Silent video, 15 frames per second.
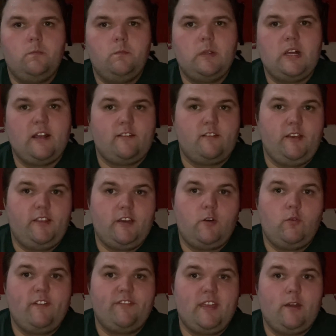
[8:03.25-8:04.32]
Honestly, though,
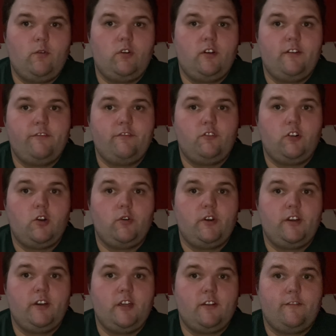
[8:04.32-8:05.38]
if they would have grown
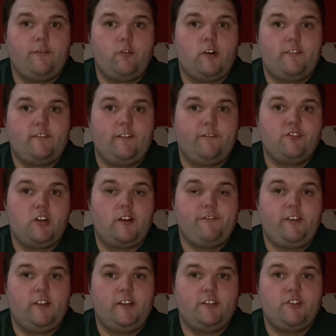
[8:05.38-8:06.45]
another forest of Truffula